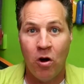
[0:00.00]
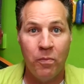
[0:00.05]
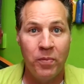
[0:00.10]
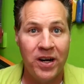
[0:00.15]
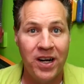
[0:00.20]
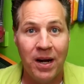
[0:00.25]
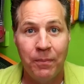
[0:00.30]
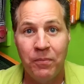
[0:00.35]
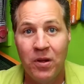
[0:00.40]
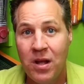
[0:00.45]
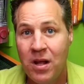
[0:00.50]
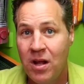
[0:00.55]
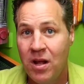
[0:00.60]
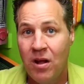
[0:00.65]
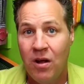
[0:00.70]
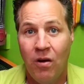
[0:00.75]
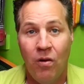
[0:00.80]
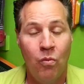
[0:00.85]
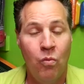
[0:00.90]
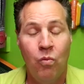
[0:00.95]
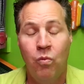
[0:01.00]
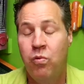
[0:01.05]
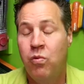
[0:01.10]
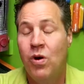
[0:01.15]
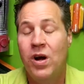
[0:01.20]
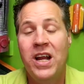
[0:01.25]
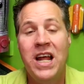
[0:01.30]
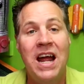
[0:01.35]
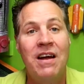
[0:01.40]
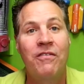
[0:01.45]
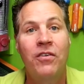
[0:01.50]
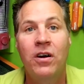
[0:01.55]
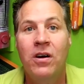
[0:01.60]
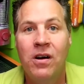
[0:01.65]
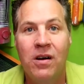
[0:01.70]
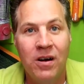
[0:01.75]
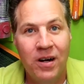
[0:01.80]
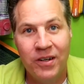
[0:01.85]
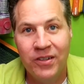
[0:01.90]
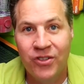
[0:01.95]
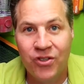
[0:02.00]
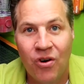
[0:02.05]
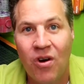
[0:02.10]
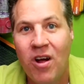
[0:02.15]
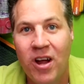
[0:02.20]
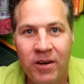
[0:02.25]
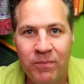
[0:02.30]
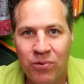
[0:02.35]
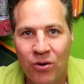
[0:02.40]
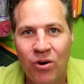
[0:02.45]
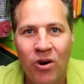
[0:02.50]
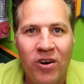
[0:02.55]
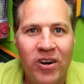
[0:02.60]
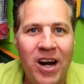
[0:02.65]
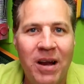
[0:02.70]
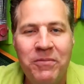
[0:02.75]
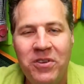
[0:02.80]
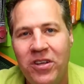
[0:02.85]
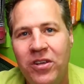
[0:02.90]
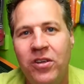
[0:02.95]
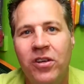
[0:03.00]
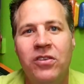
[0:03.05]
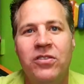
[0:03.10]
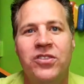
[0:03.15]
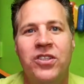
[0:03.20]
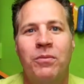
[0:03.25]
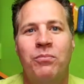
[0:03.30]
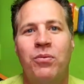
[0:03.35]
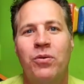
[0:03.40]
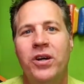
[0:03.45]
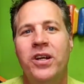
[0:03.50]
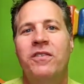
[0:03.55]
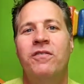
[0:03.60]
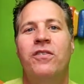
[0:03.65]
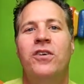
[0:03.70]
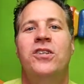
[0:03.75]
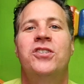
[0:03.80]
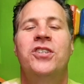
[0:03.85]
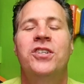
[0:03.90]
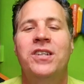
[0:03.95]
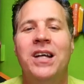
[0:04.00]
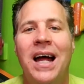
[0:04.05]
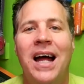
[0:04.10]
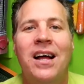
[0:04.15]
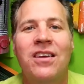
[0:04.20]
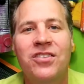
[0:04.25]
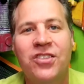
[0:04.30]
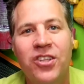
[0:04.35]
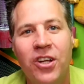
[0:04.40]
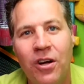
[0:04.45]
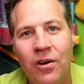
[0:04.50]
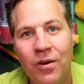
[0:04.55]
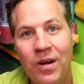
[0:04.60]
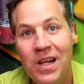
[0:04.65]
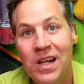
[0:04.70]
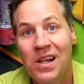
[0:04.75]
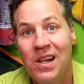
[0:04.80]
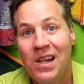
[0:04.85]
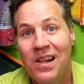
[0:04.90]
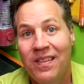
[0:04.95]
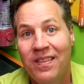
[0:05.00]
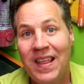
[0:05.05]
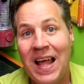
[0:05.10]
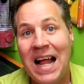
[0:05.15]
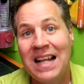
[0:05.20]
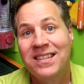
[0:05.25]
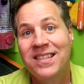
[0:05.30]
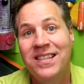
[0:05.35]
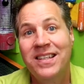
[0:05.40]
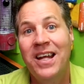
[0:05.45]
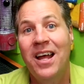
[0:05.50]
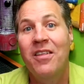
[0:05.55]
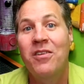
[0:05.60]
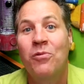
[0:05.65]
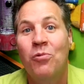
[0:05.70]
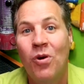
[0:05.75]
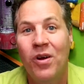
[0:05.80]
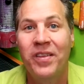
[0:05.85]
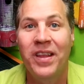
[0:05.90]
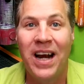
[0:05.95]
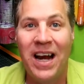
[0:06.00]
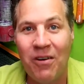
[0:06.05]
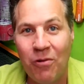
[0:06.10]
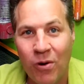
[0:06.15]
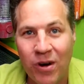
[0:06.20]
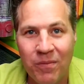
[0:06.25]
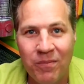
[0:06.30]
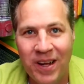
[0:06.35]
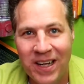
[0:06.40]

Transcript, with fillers: open up whatever drawing program you use, they're pretty versatile. So that's the other one that I want to